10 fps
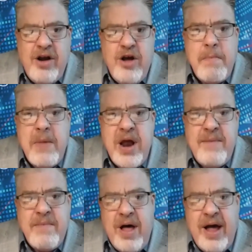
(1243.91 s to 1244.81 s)
do you
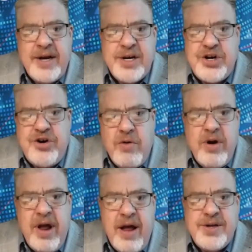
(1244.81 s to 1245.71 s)
minimize
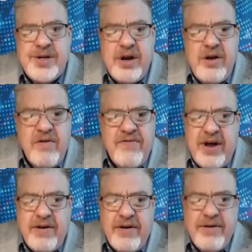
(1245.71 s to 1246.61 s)
drawdowns in your
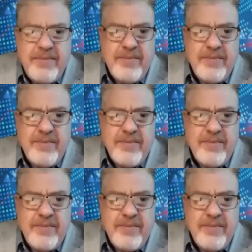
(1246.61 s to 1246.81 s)
fund?